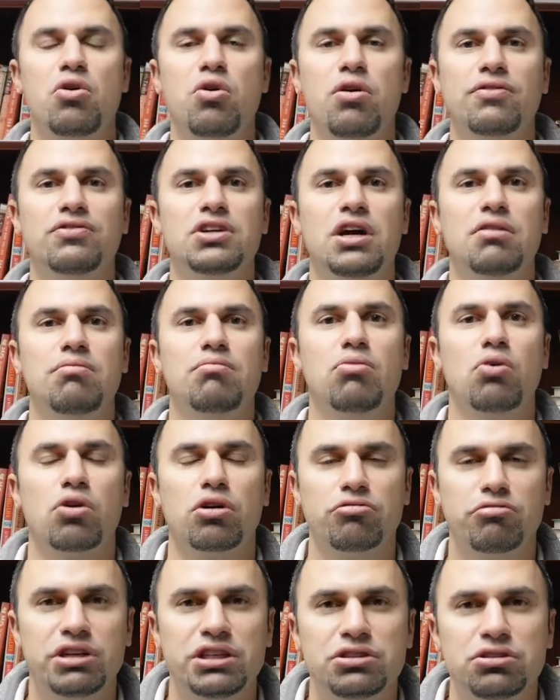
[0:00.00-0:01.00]
have done
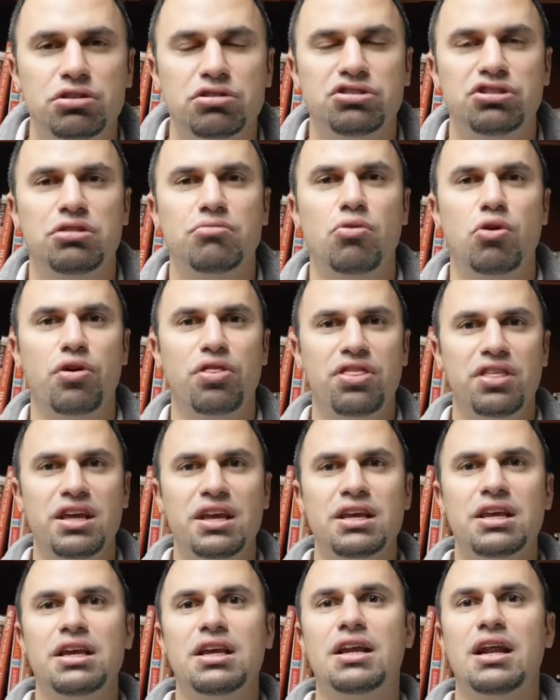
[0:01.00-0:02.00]
more research and more
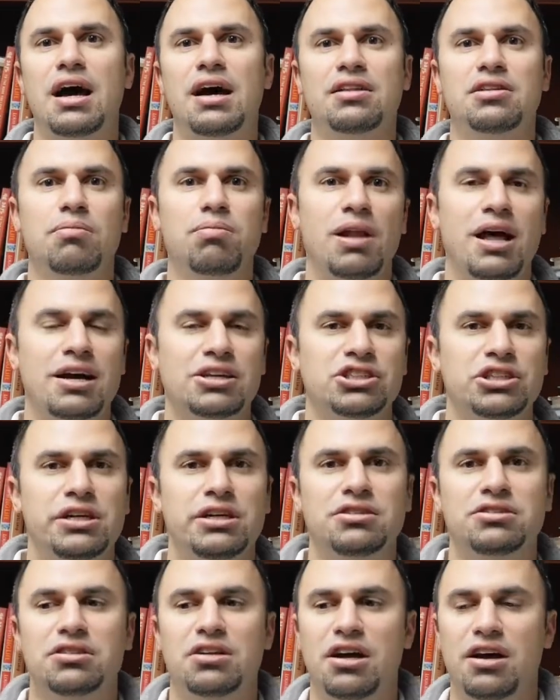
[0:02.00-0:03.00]
thinking on the
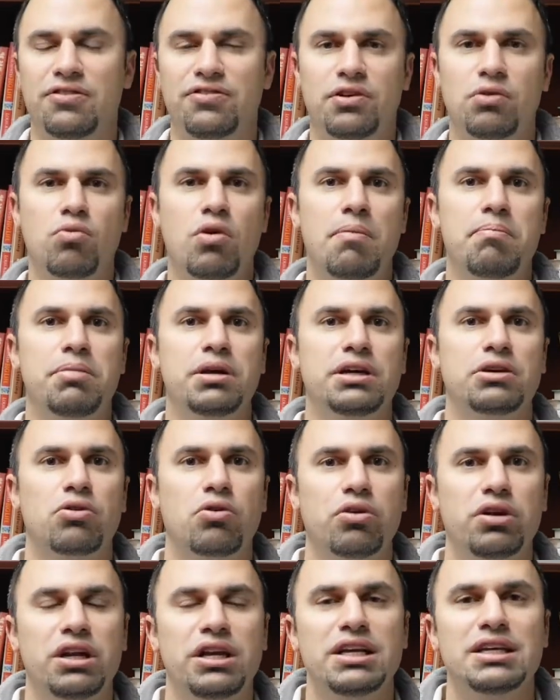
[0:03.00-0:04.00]
blockchain stuff and what
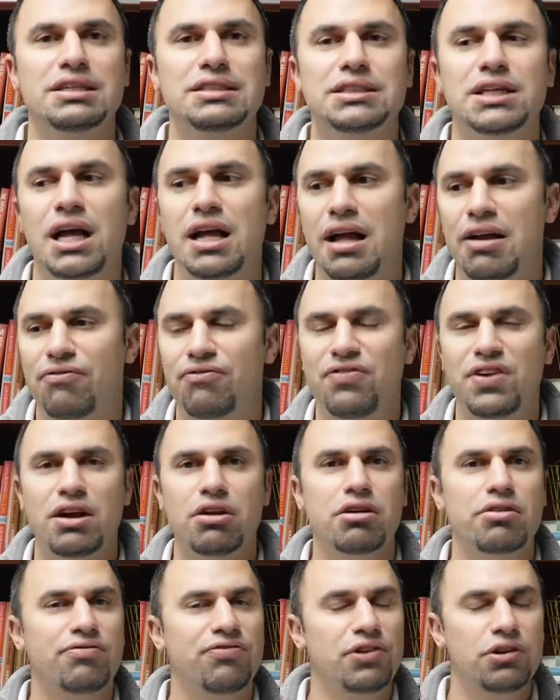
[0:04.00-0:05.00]
Bitcoin is
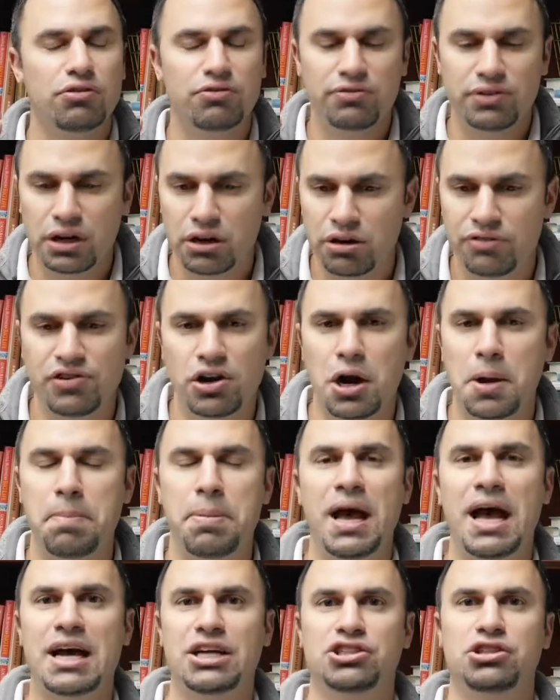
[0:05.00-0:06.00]
feel very, very
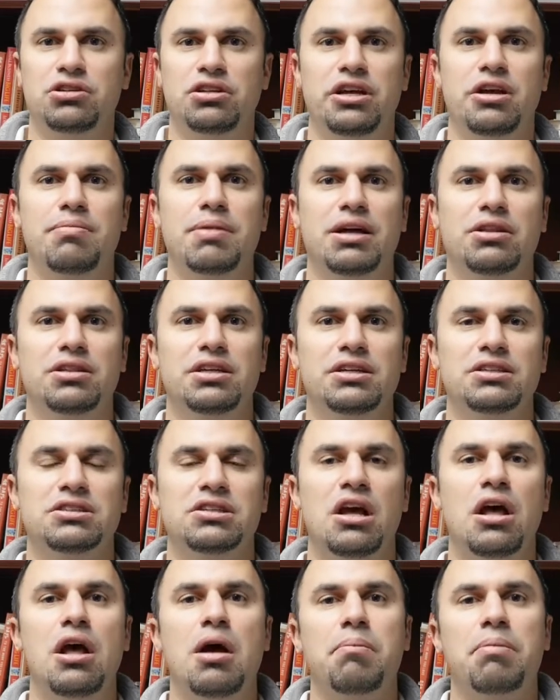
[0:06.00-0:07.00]
passionately about
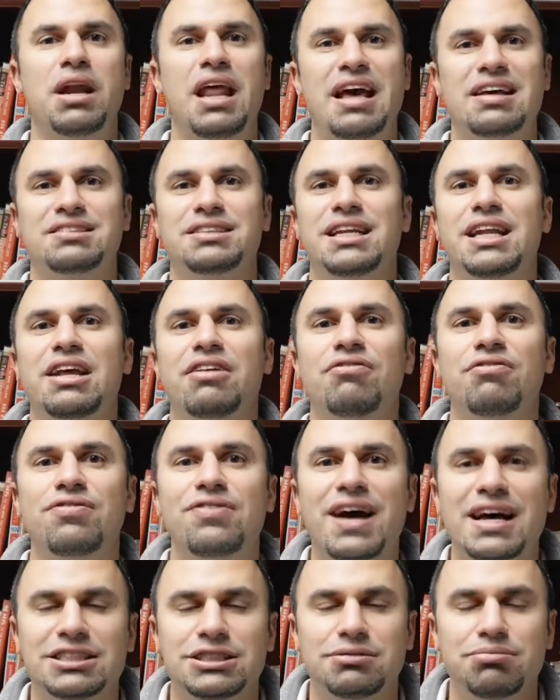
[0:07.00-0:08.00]
this. But as an
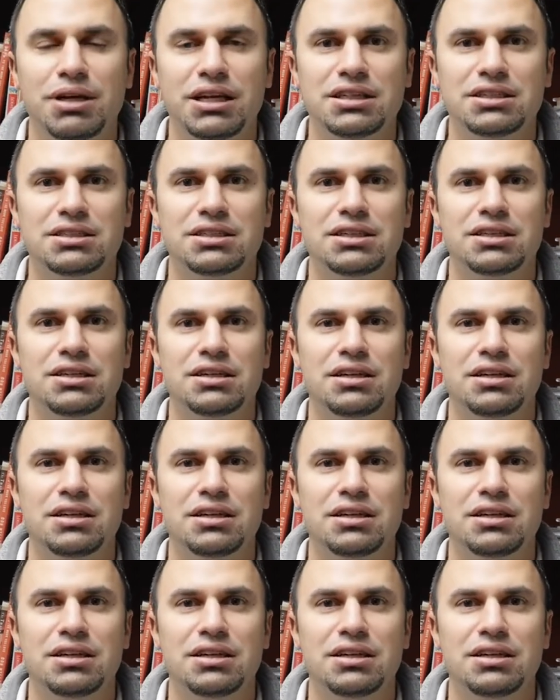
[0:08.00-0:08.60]
investment,